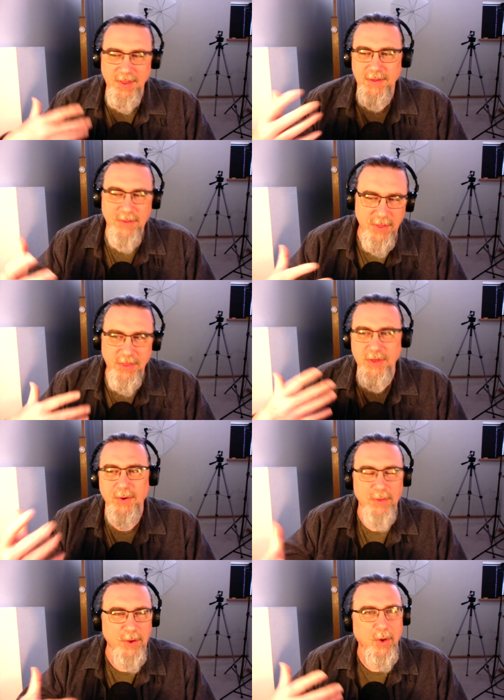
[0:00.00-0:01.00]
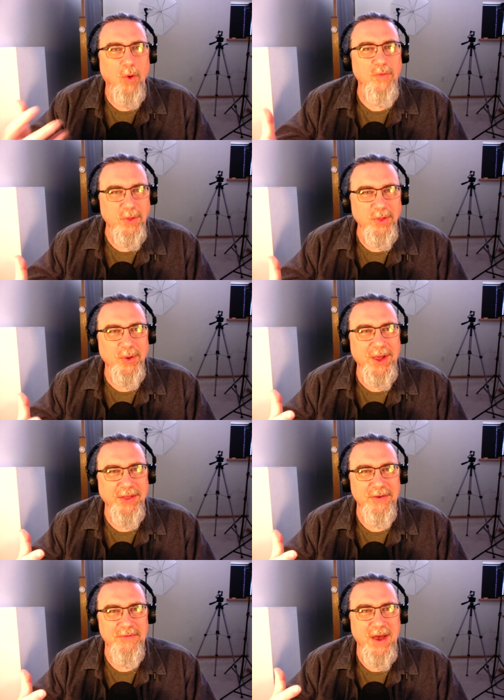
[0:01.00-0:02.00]
they're
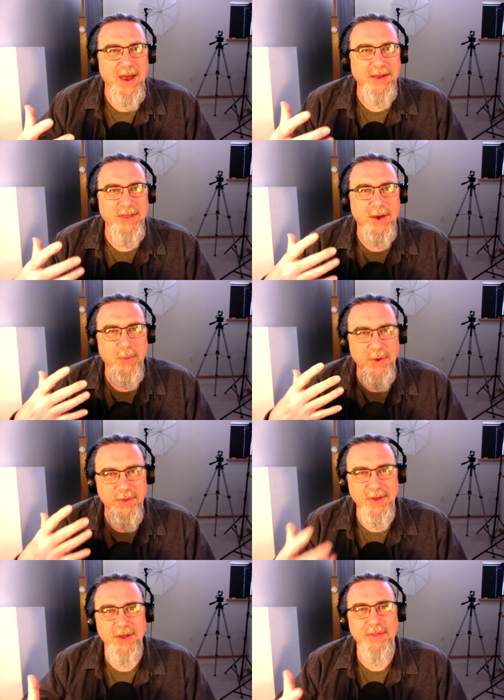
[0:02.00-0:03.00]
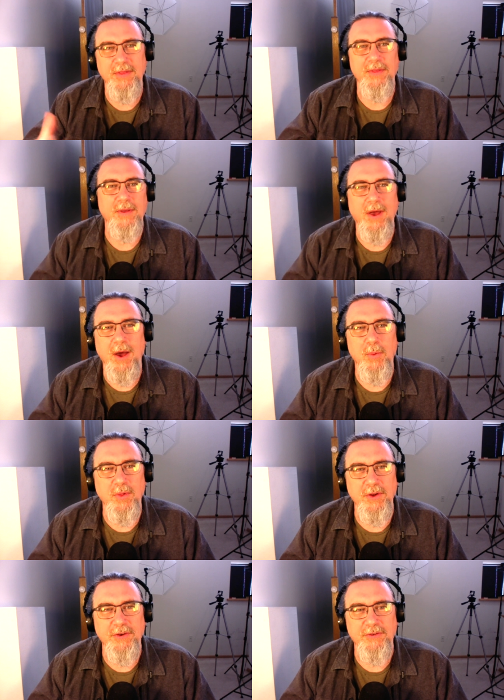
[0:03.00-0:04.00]
overlooking the fact that within
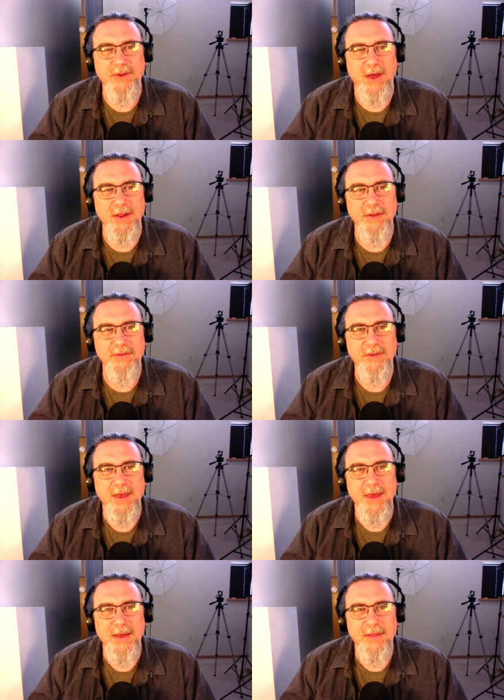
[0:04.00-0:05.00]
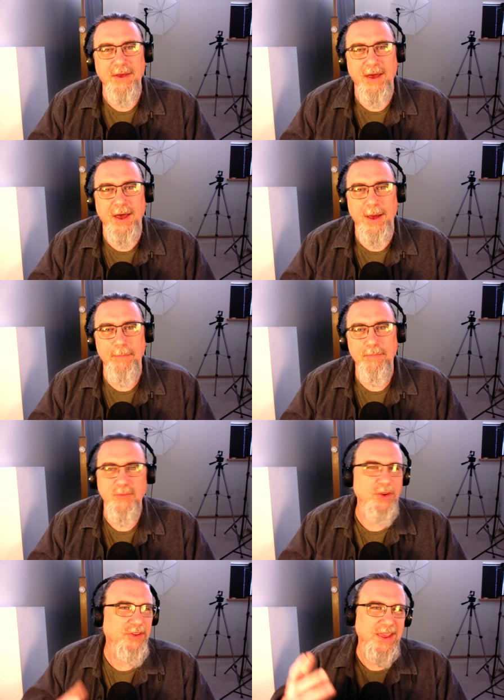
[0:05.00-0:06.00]
religious studies,
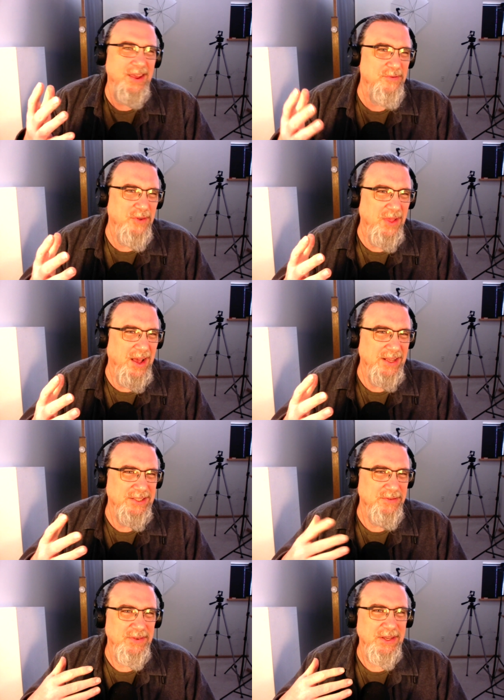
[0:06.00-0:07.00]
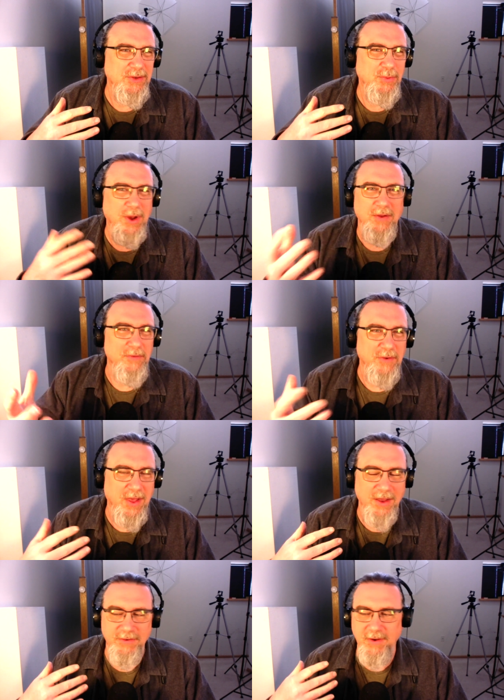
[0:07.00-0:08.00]
just like in philosophy as well, in
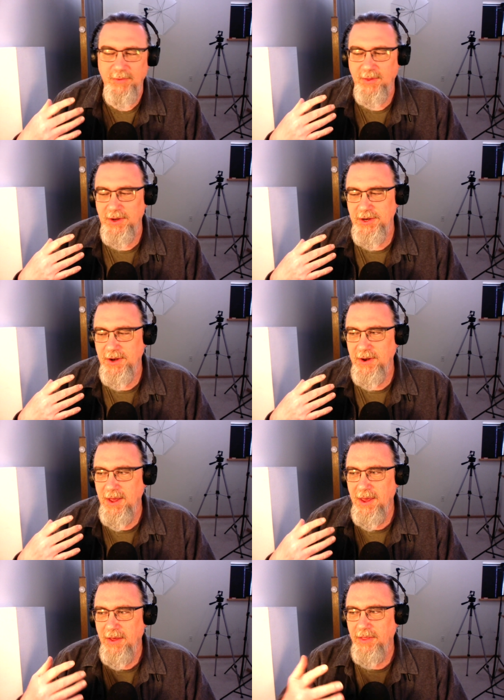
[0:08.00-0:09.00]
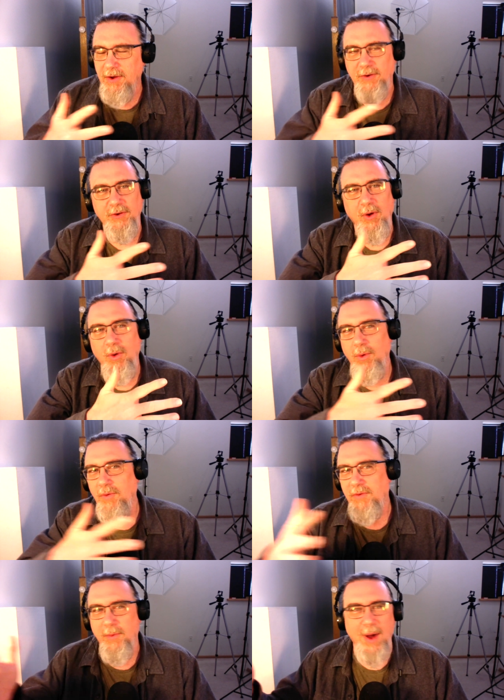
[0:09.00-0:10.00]
philosophy of religion, there is a
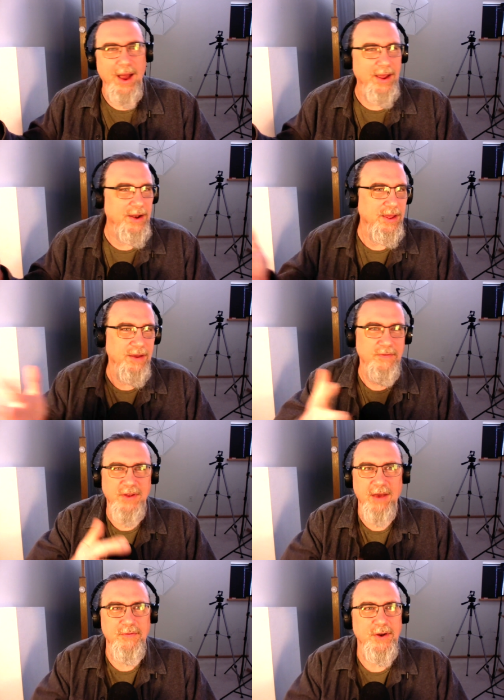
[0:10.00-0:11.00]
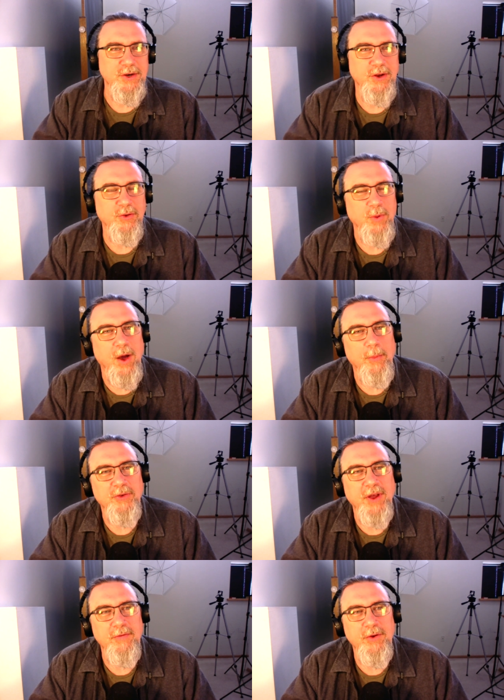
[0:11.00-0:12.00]
whole variety of definitions. We
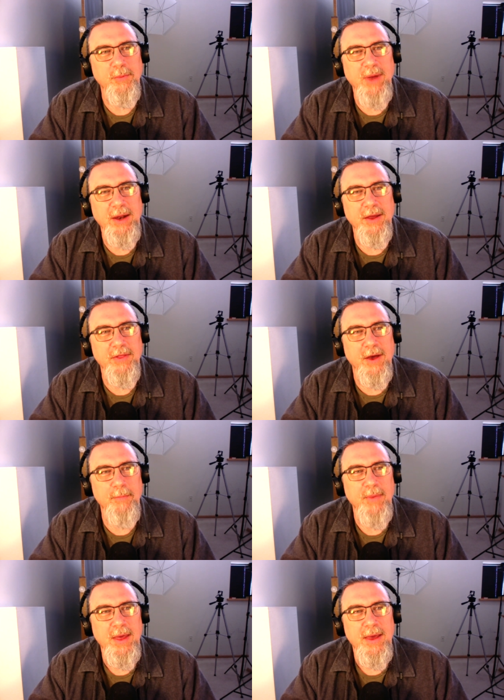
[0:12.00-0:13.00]
almost have too many of them,